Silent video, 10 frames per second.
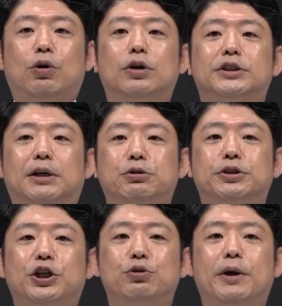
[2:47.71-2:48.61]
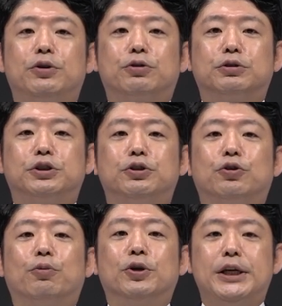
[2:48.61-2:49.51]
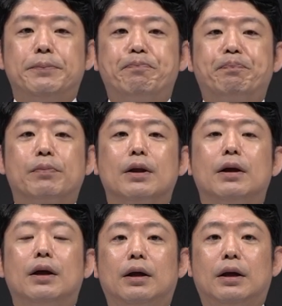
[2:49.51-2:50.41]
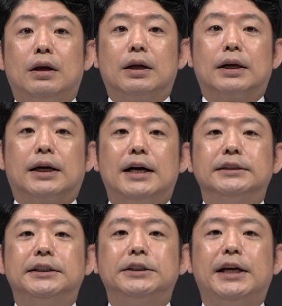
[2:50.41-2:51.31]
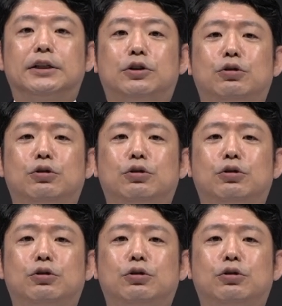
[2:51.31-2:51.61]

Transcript: which includes Tokutoku BB, GMO Biz Access.